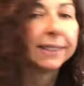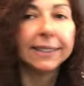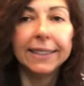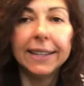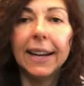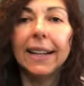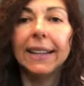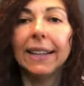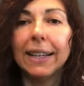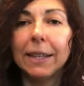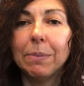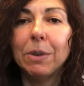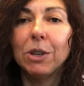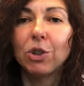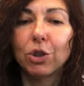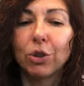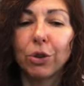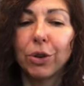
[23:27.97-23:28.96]
Yeah, let
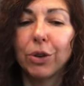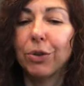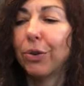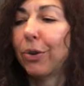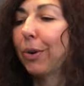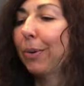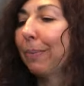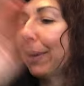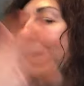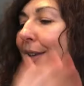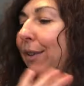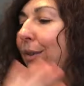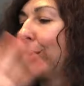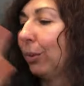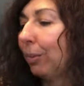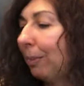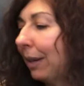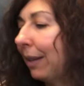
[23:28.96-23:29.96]
me show you all my
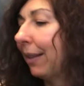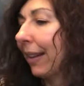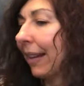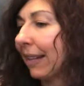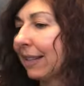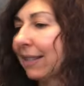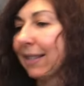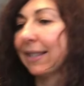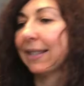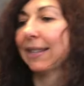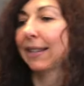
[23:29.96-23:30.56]
tubiglans